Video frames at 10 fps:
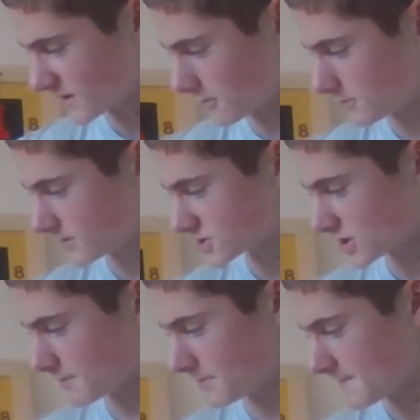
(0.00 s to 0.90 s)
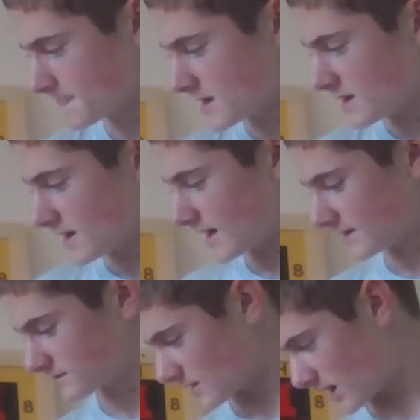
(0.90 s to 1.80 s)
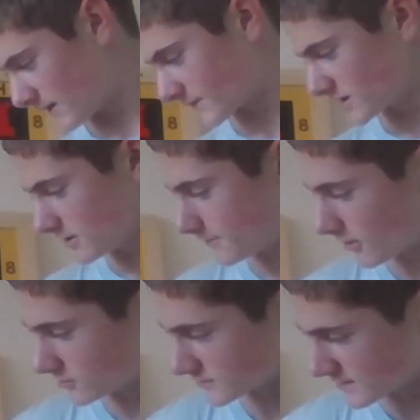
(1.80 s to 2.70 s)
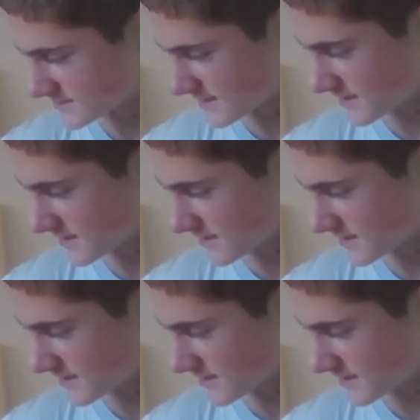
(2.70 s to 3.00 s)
own bishop, and after your opponent has taken